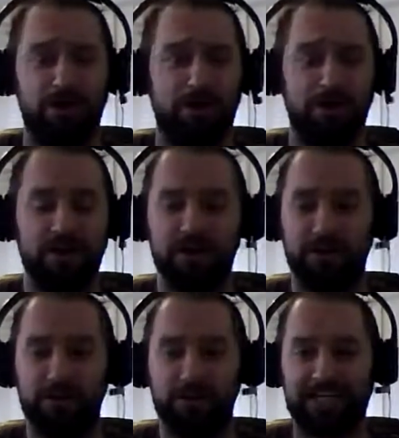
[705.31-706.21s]
or
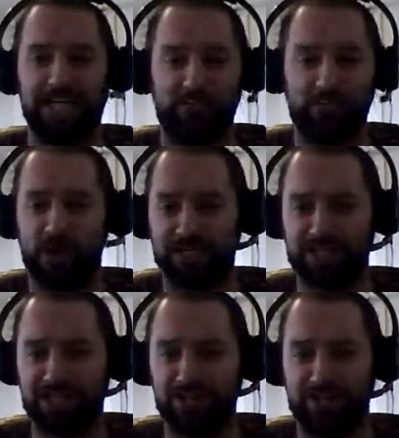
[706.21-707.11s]
like David Wood, I
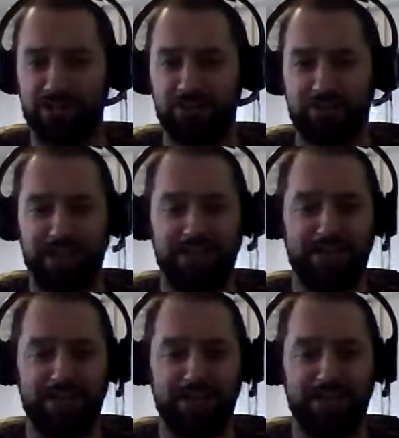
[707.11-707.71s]
just saw the other day,